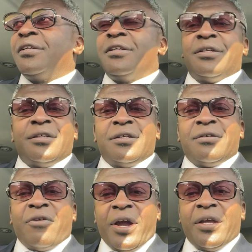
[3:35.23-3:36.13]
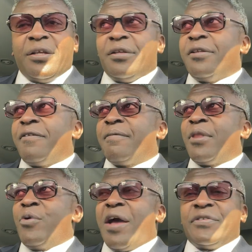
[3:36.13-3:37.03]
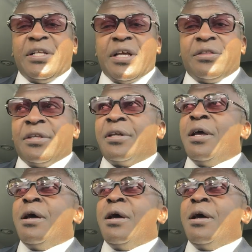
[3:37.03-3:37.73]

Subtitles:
Right. We have seen nothing.